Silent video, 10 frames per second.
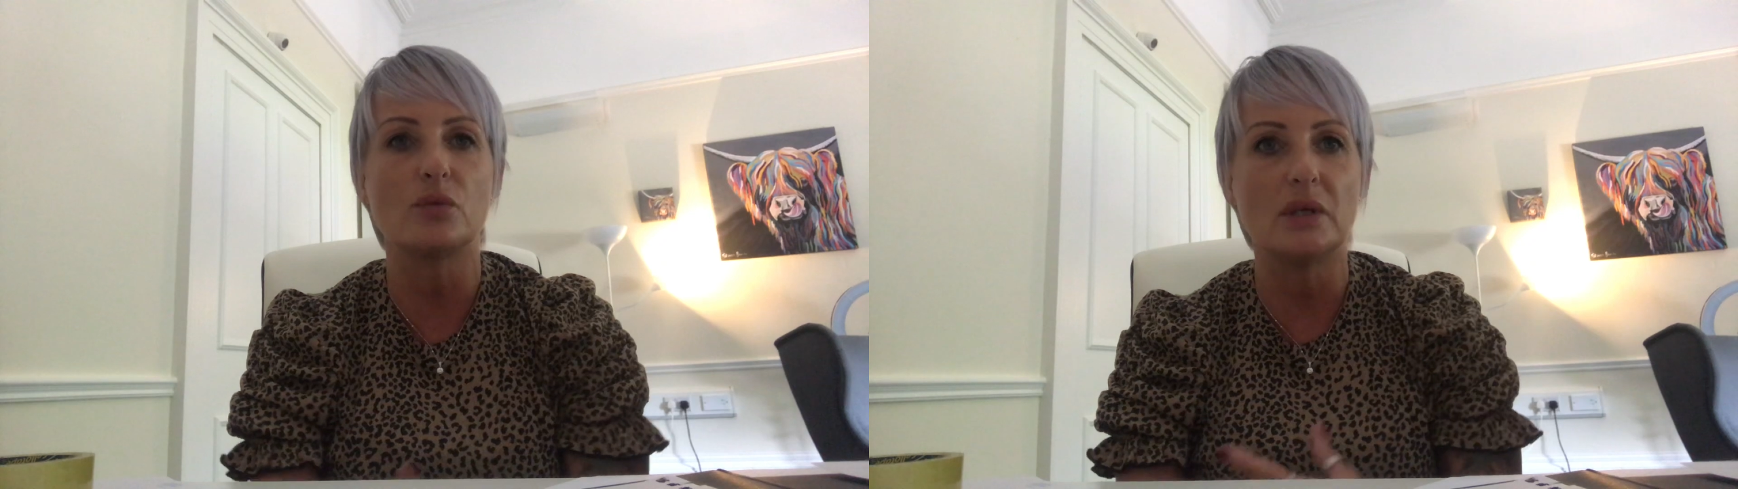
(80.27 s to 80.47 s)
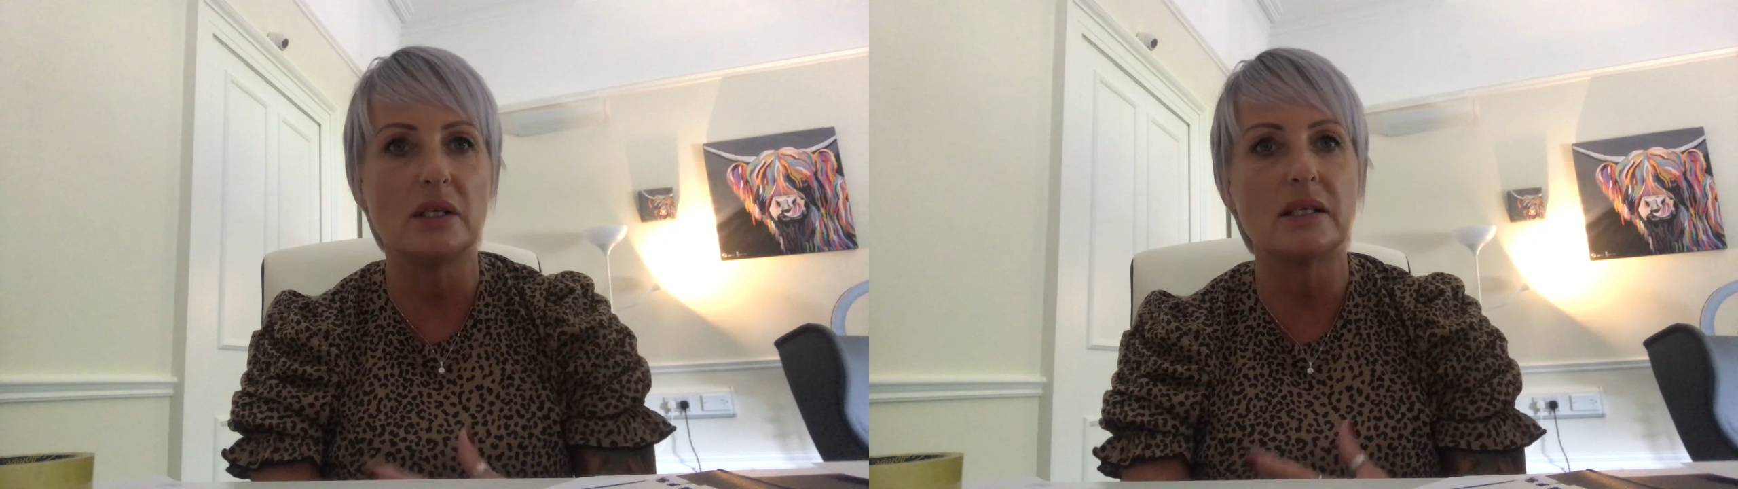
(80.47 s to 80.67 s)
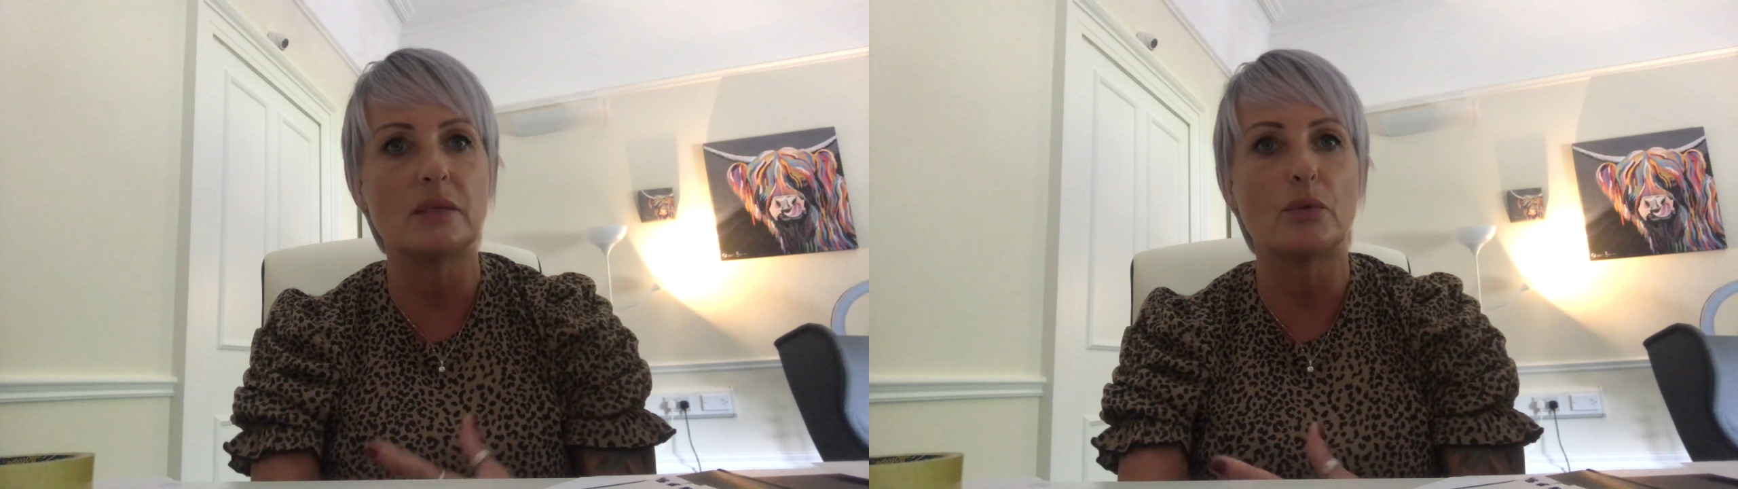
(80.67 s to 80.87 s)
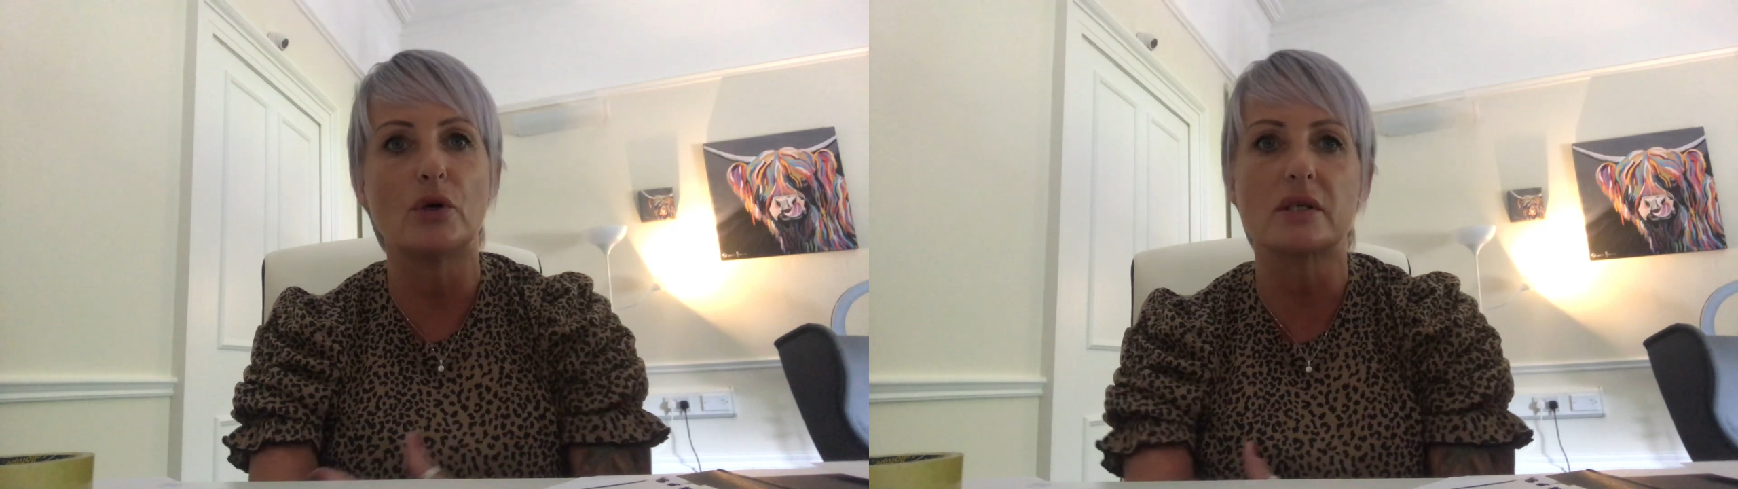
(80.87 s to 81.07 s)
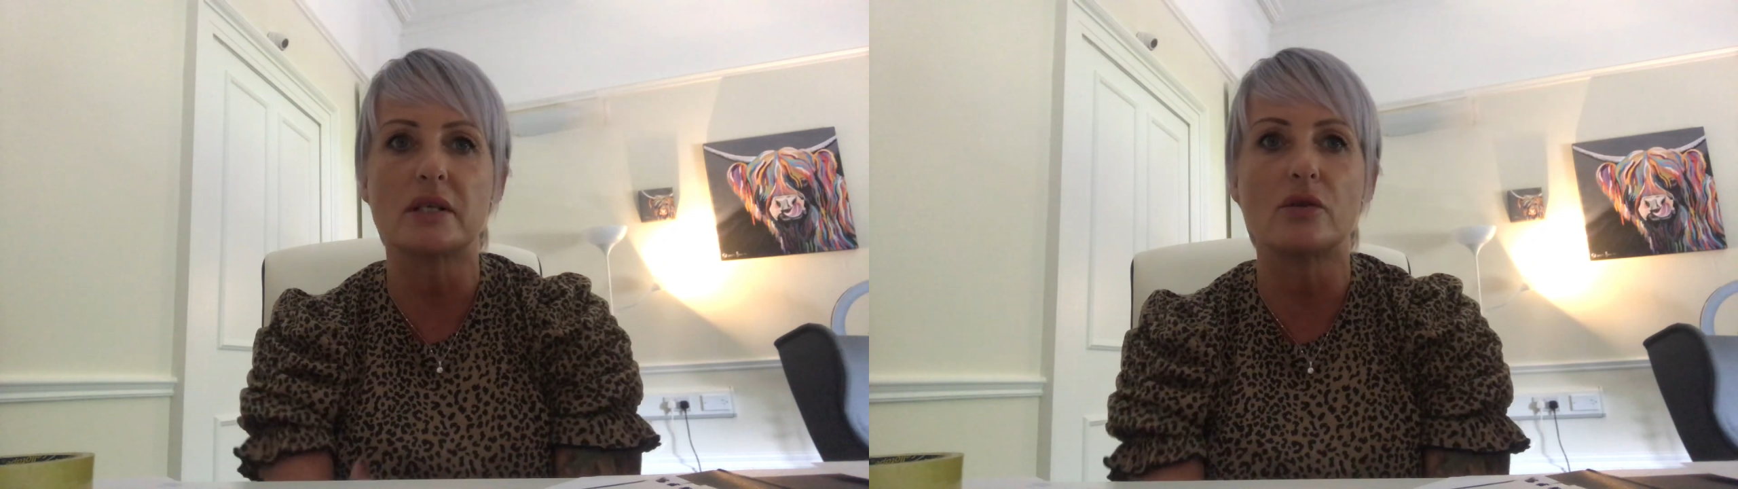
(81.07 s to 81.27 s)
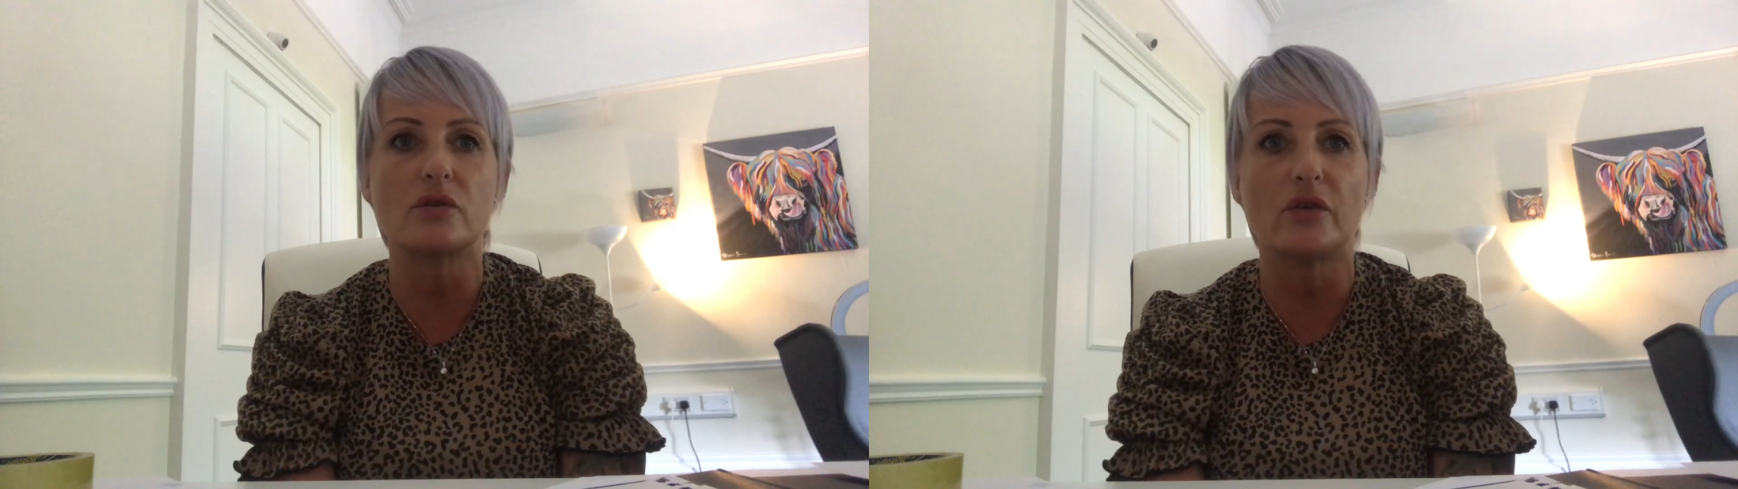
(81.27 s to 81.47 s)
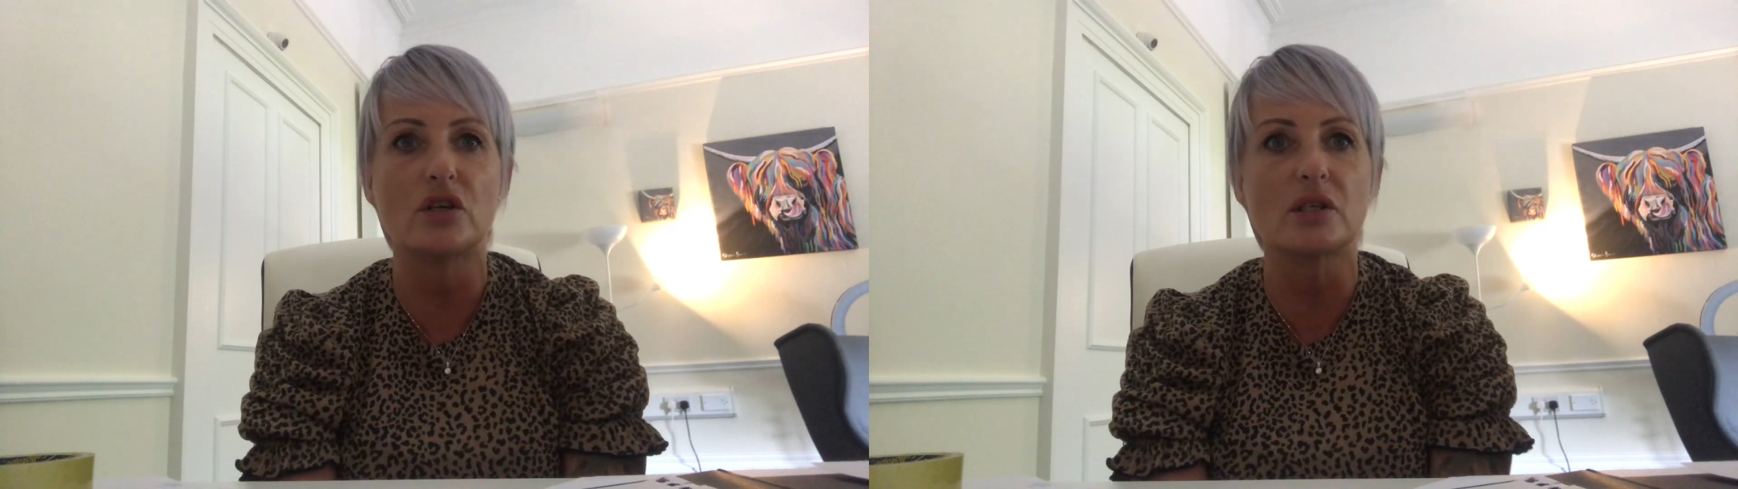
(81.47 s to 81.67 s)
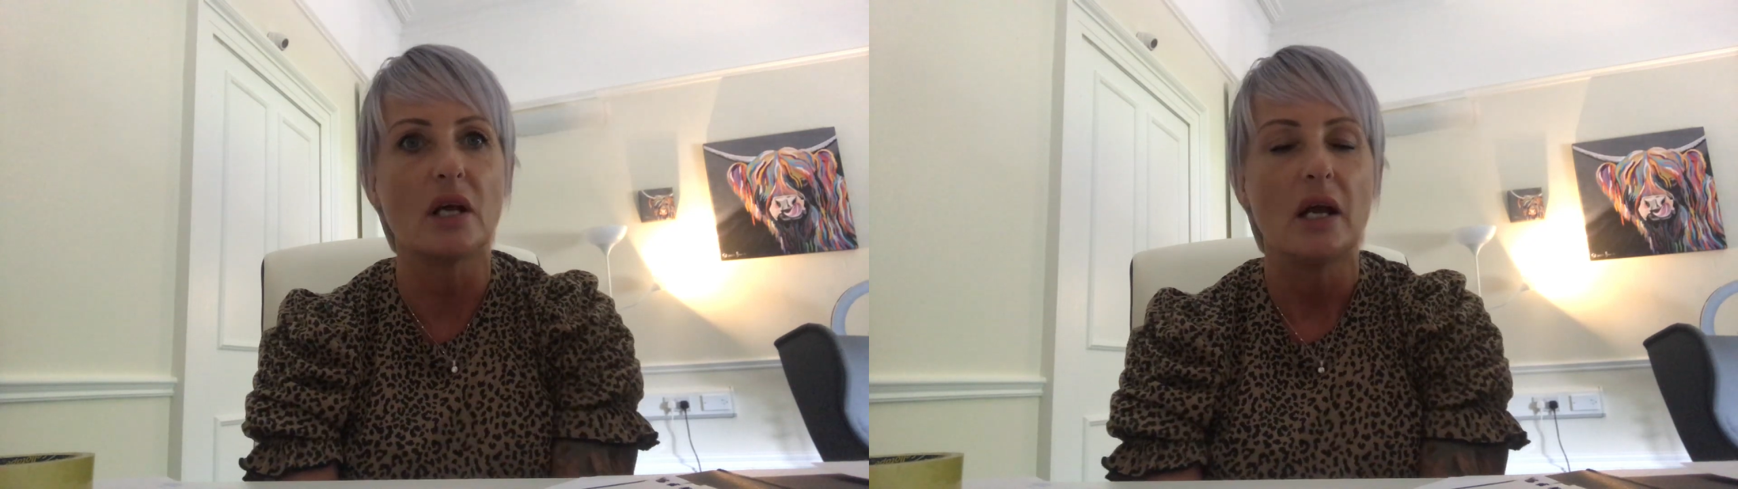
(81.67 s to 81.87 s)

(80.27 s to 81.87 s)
we need to put ourselves first,